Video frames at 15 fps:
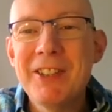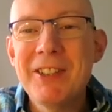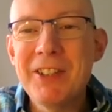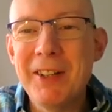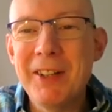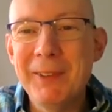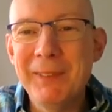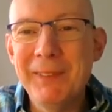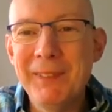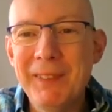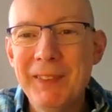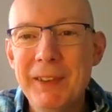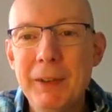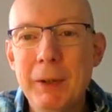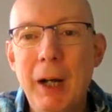
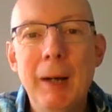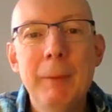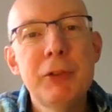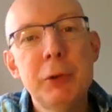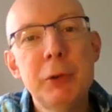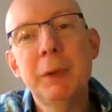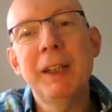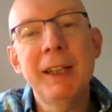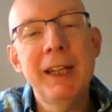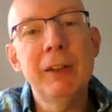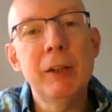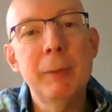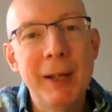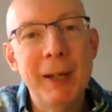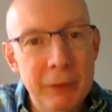So I'm talking
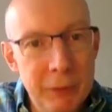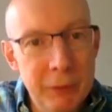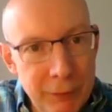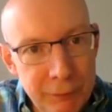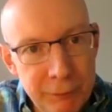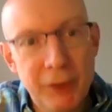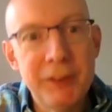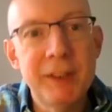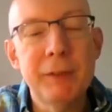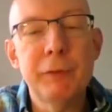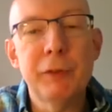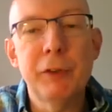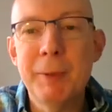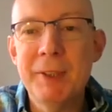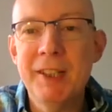here about funding
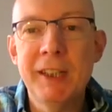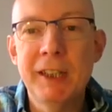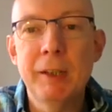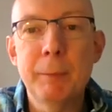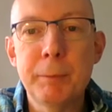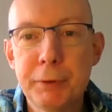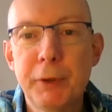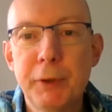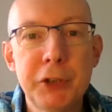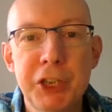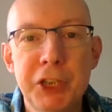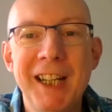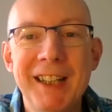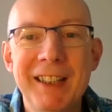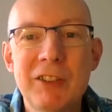for a particular
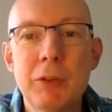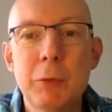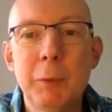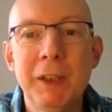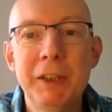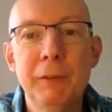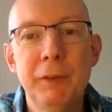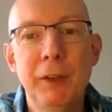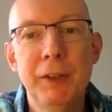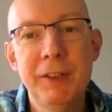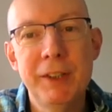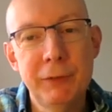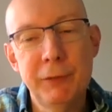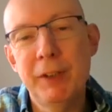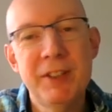project where you're
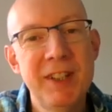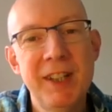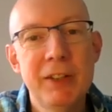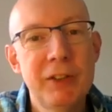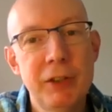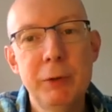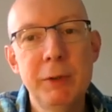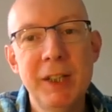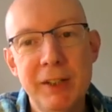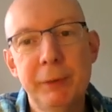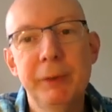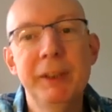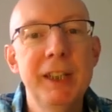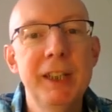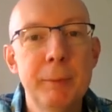funded for, say, a two year,
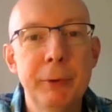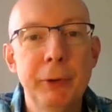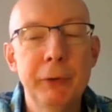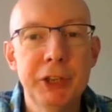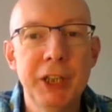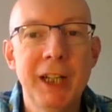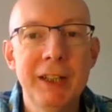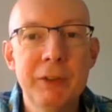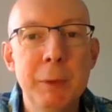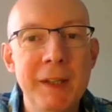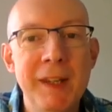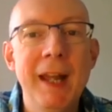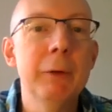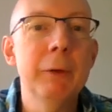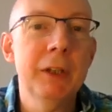three year project
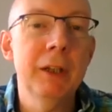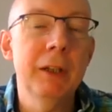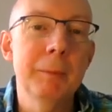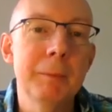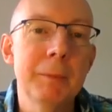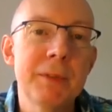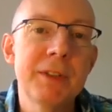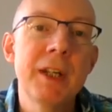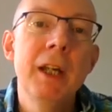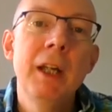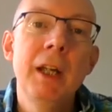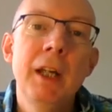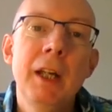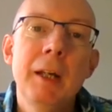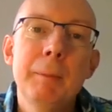with outcomes.
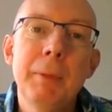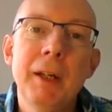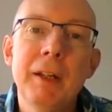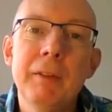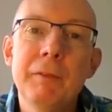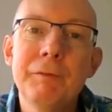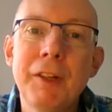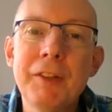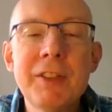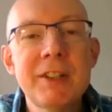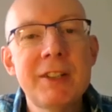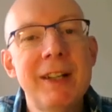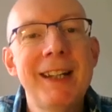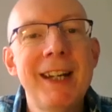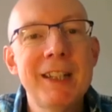But
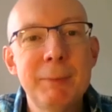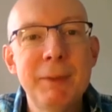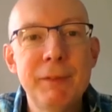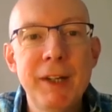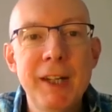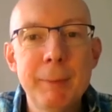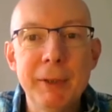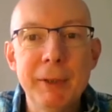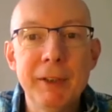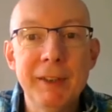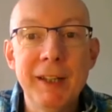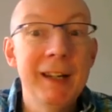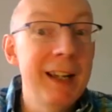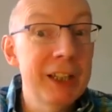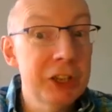funders like Esmée
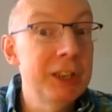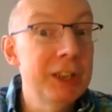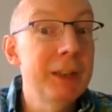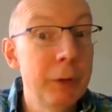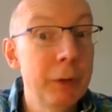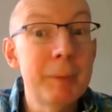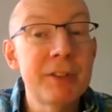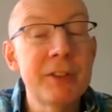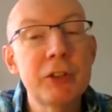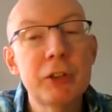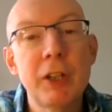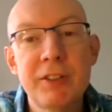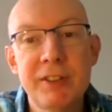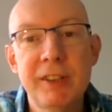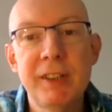Fairbairn and actually the Robertson
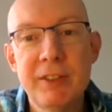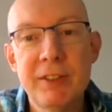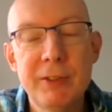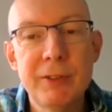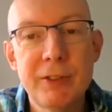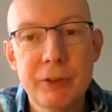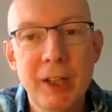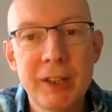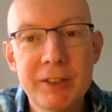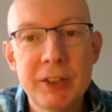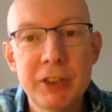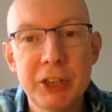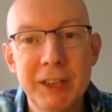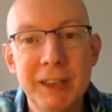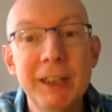Trust and its new
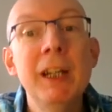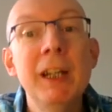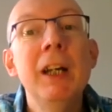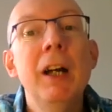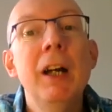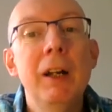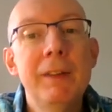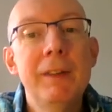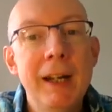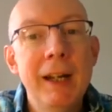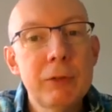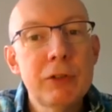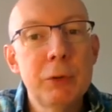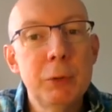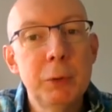strategy are
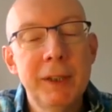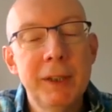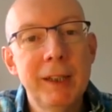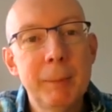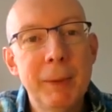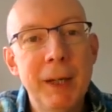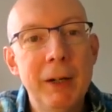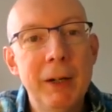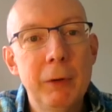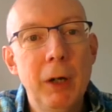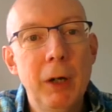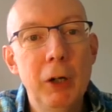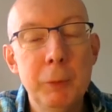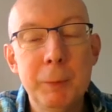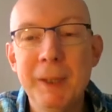now talking
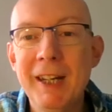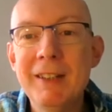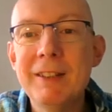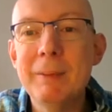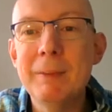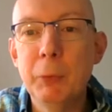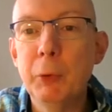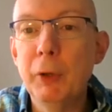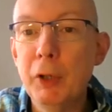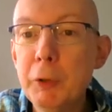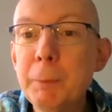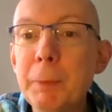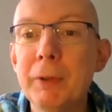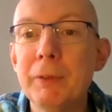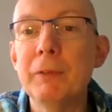about open more
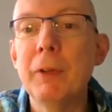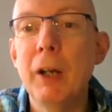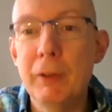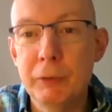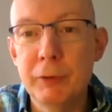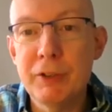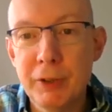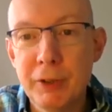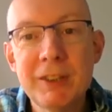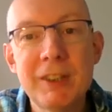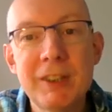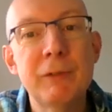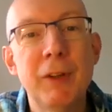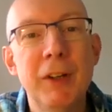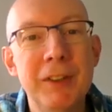open,
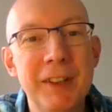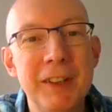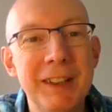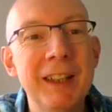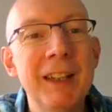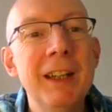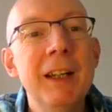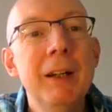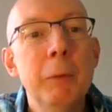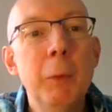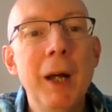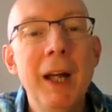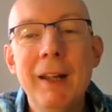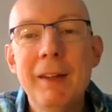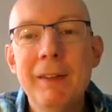unrestricted funding,
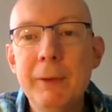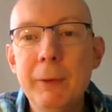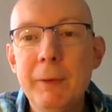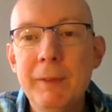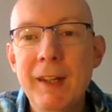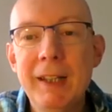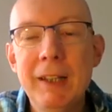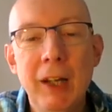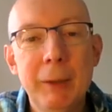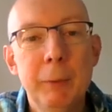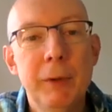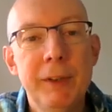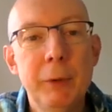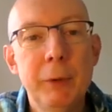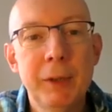where the, they like
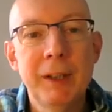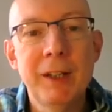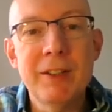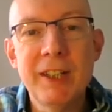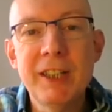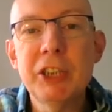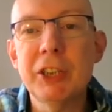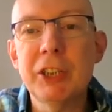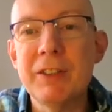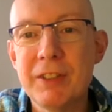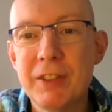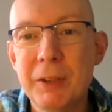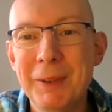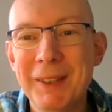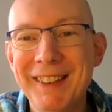what the organisations
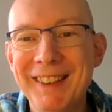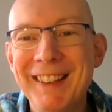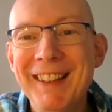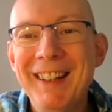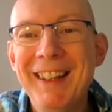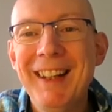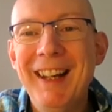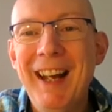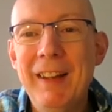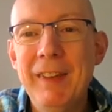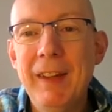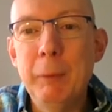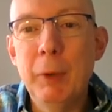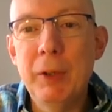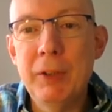doing
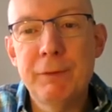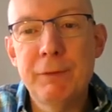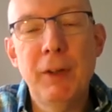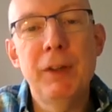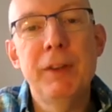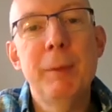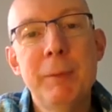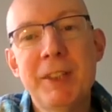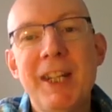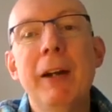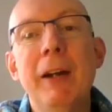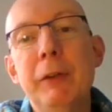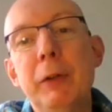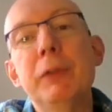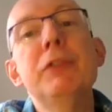and they want to fund them to
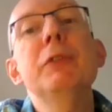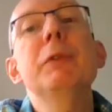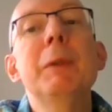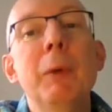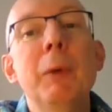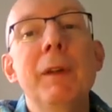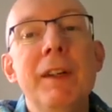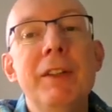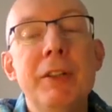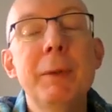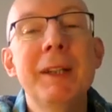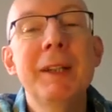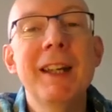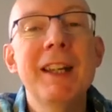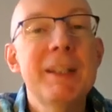carry on doing what they're
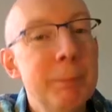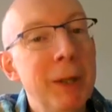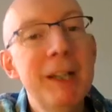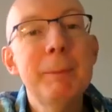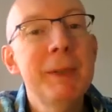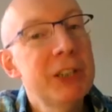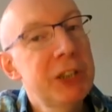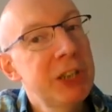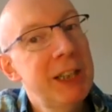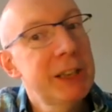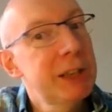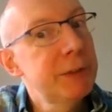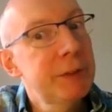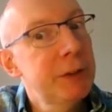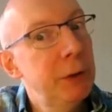doing. This might be a
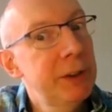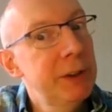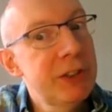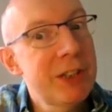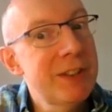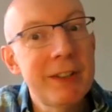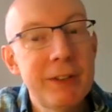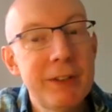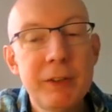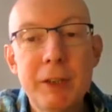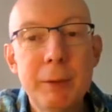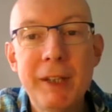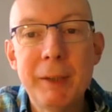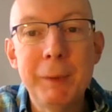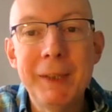challenge for colleges. I don't
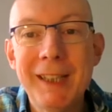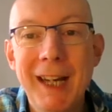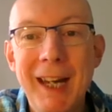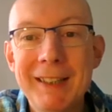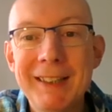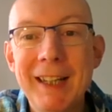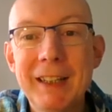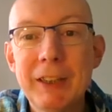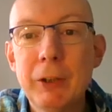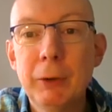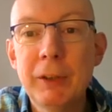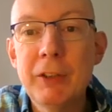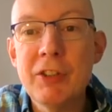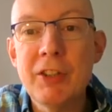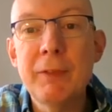know whether we can get
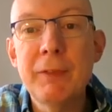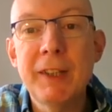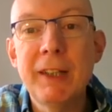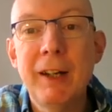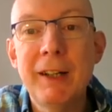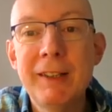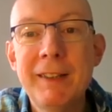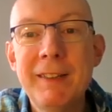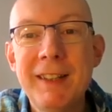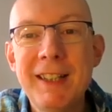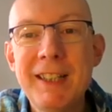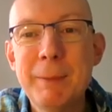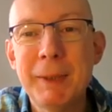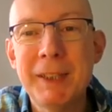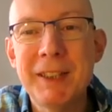colleges over the line in
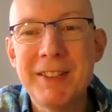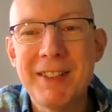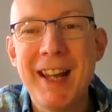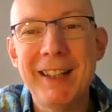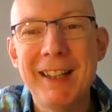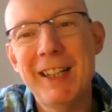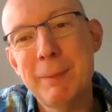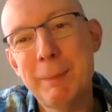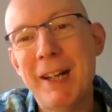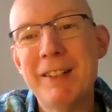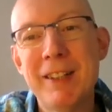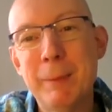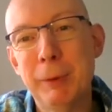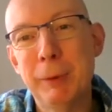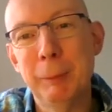these because that gets
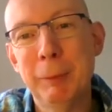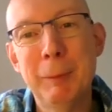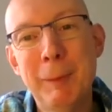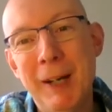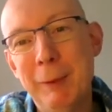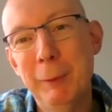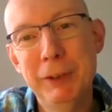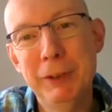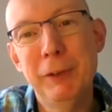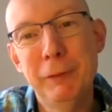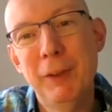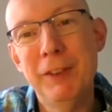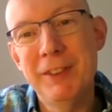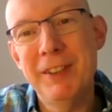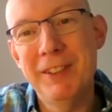back to the problem about when you're
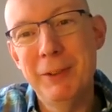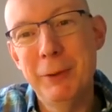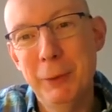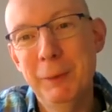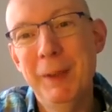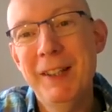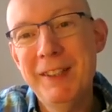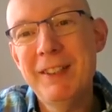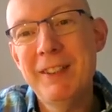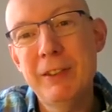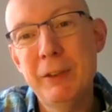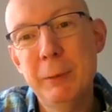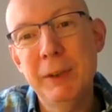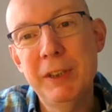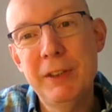funded already to
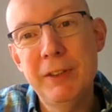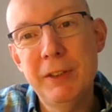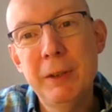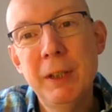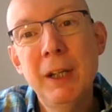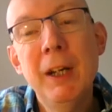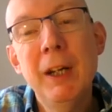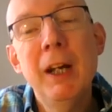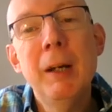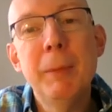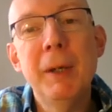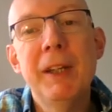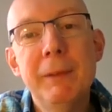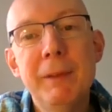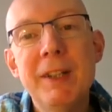do what you do.
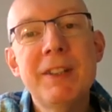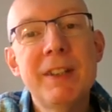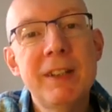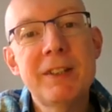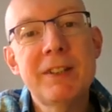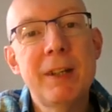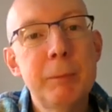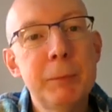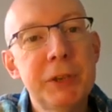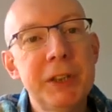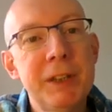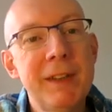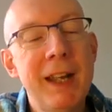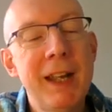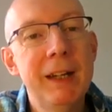But there is an
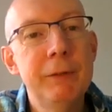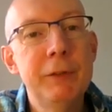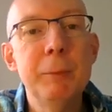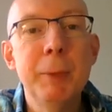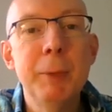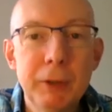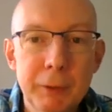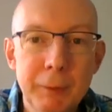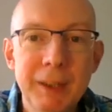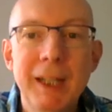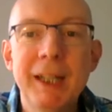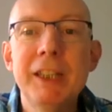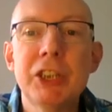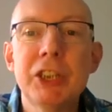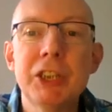assumption that if you build a
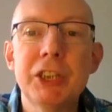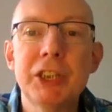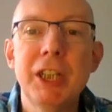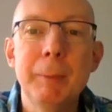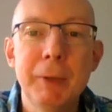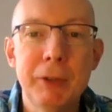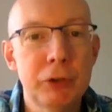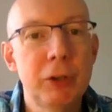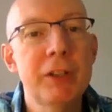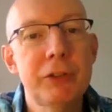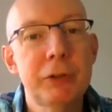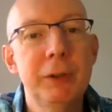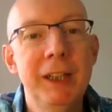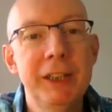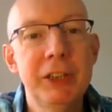relationship, a
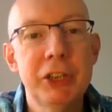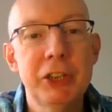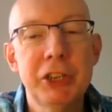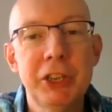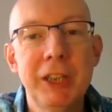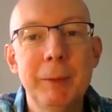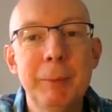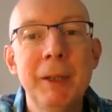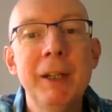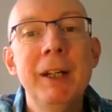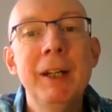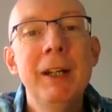trust relationship,